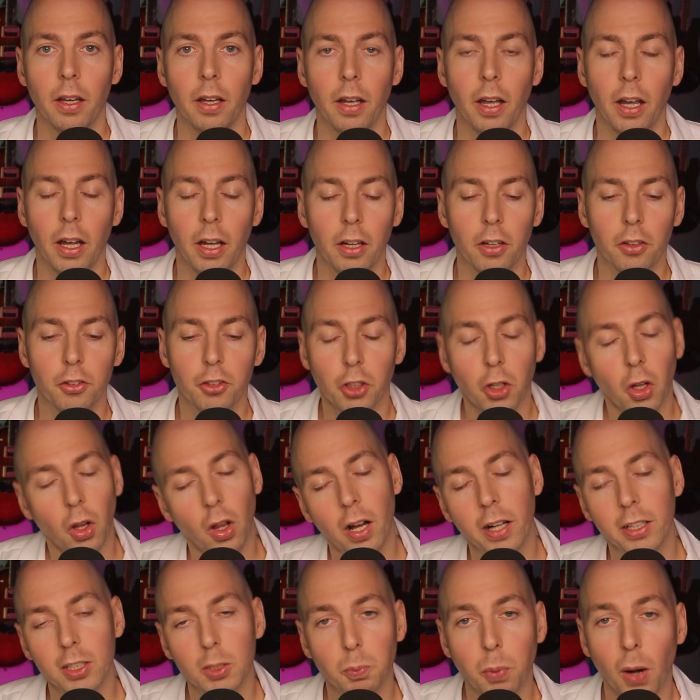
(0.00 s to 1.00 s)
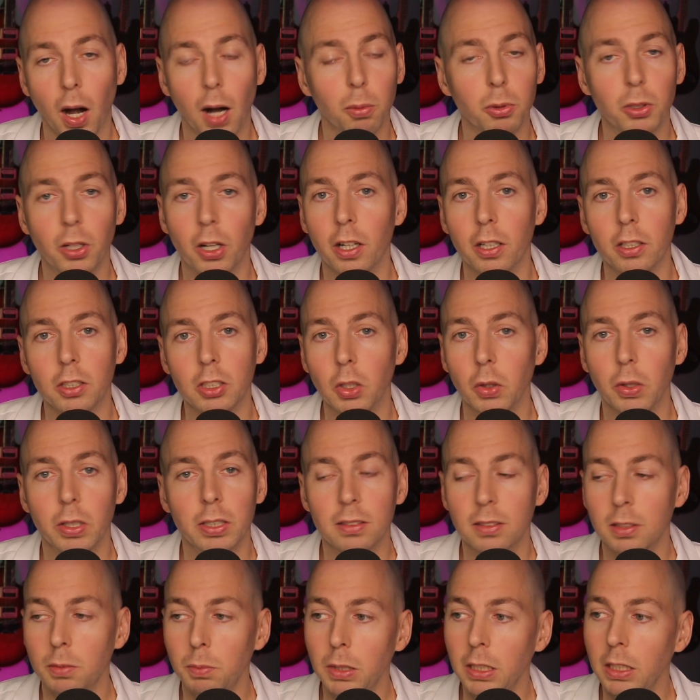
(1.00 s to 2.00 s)
And your clients probably aren't going
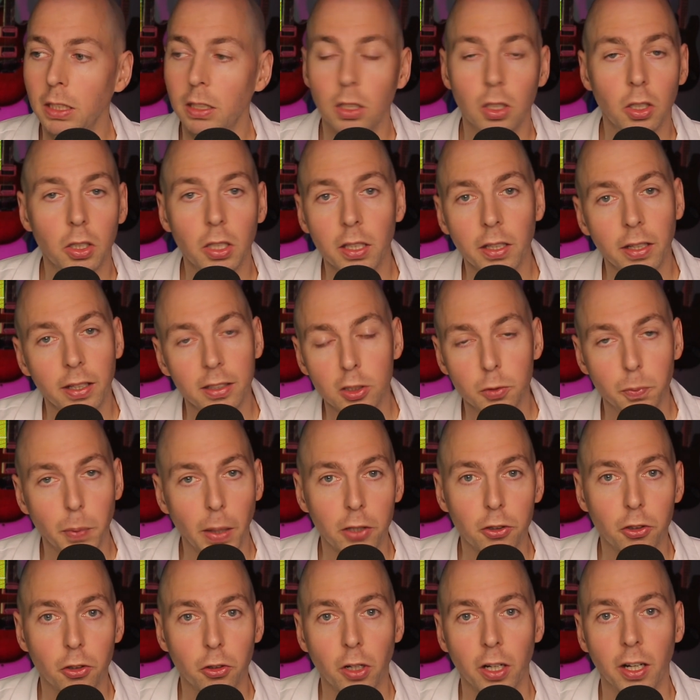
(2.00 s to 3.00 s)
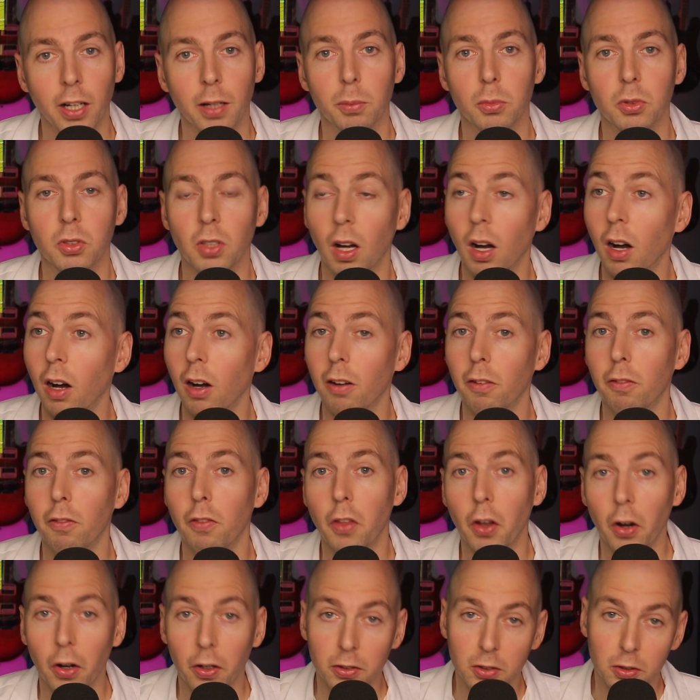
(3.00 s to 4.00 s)
to be looking at spectrograms of
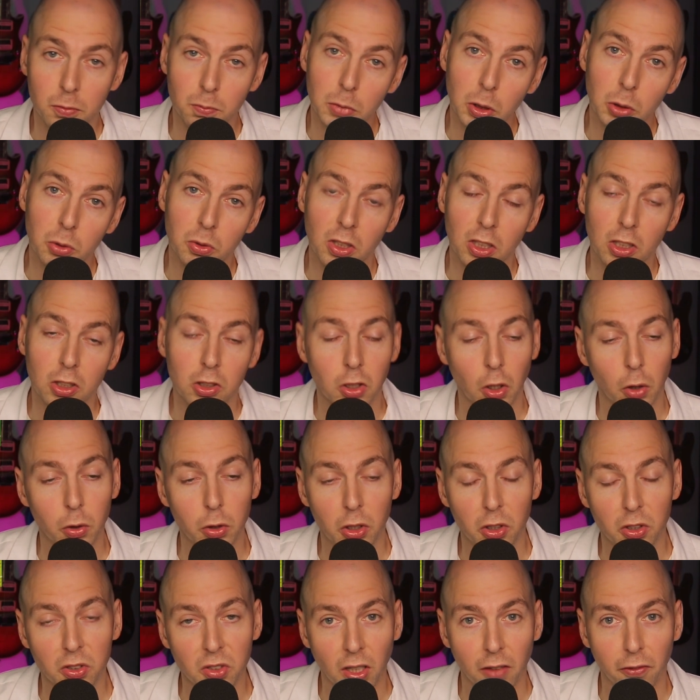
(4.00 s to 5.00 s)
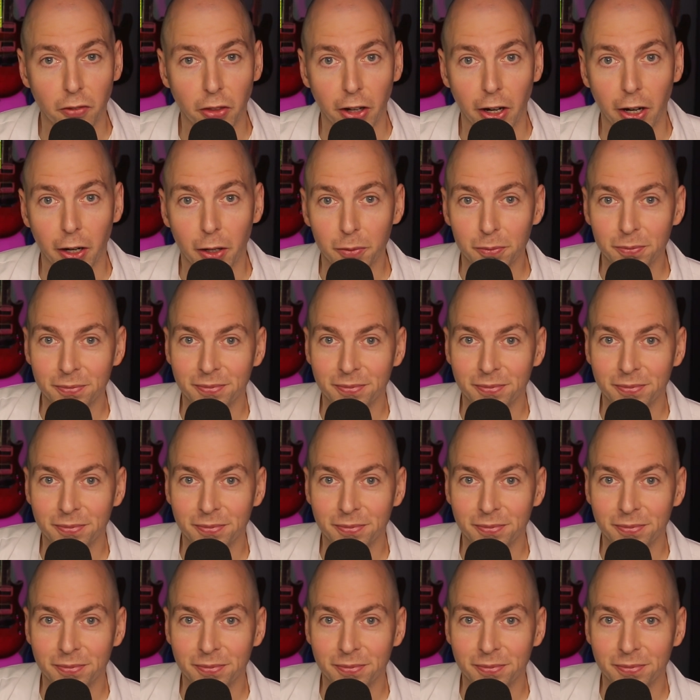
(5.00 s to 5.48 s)
their music, so you're safe there.